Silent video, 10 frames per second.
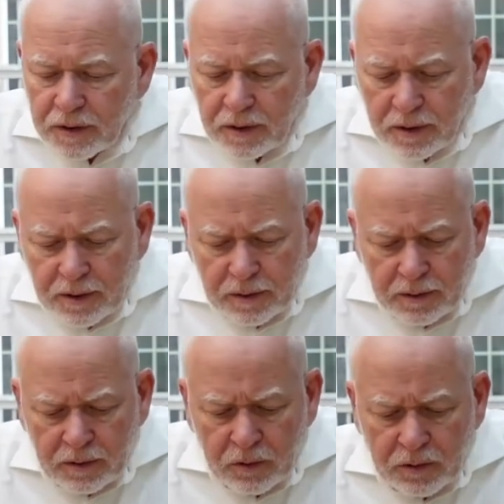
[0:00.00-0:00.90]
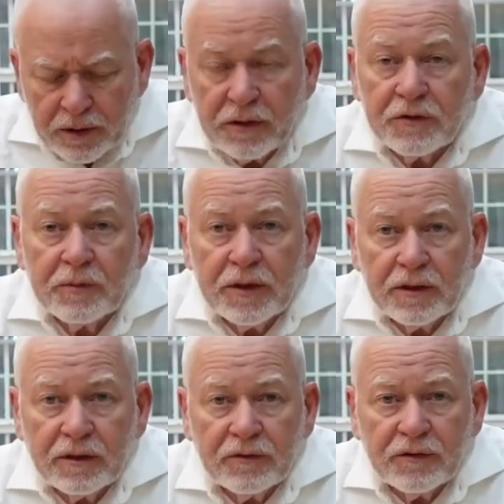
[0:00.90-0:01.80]
during these
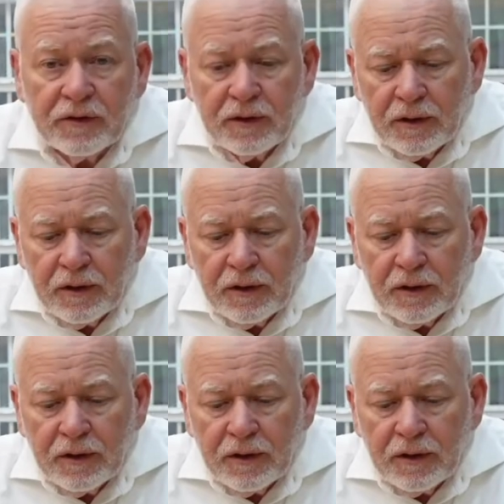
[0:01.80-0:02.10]
meetings,